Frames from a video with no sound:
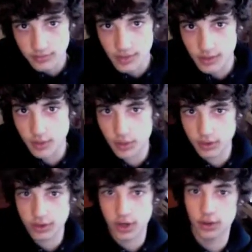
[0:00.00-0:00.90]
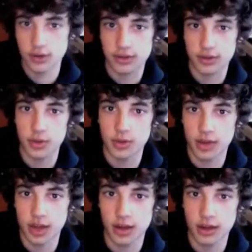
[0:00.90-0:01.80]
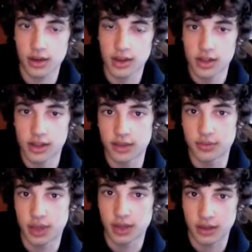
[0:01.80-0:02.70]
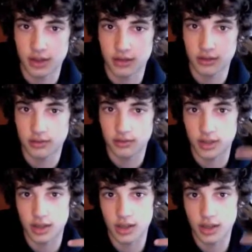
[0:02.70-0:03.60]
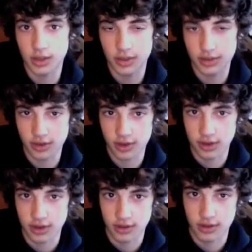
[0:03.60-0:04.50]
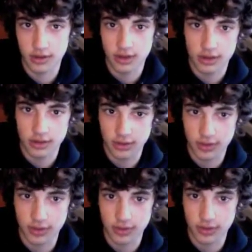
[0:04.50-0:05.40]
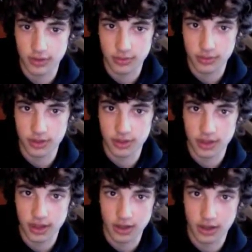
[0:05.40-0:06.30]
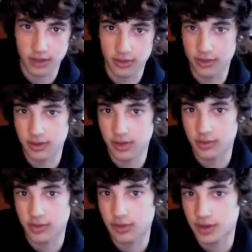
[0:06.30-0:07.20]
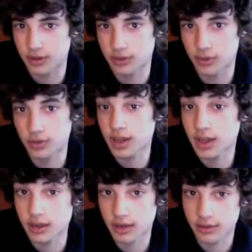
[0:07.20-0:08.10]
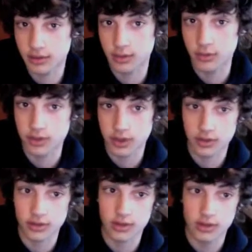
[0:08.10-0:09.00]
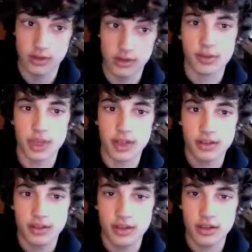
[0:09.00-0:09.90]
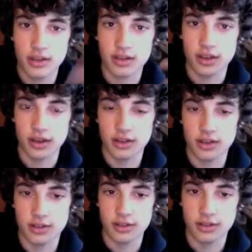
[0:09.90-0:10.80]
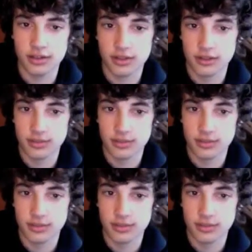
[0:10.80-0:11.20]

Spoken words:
Morse code is communicating, and speaking, like I am, is talking. They're different, but they kind of have the same effect, or can have the same effects. Basically, the scientist